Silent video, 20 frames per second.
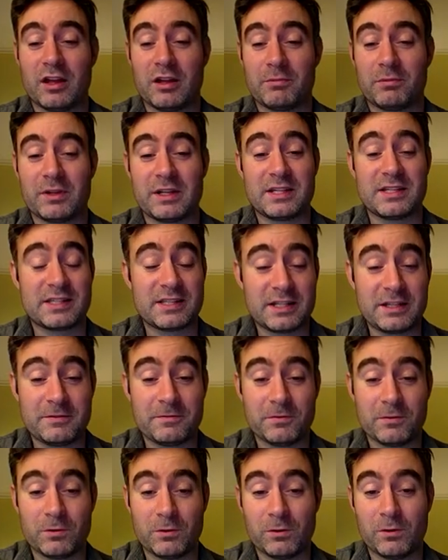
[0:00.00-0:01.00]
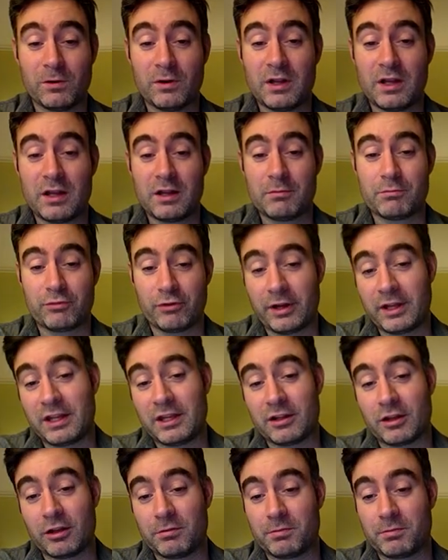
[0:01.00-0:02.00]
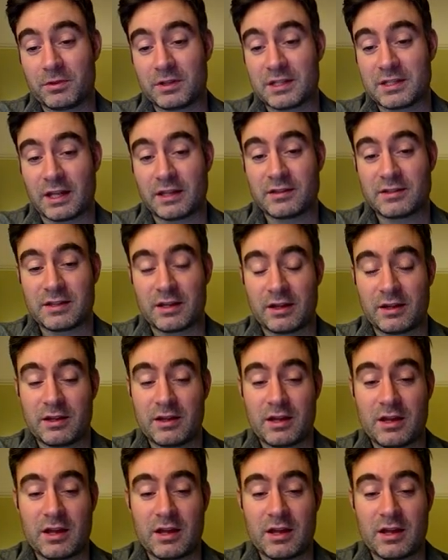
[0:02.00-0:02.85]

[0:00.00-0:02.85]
Plays c4, breaking open the centre.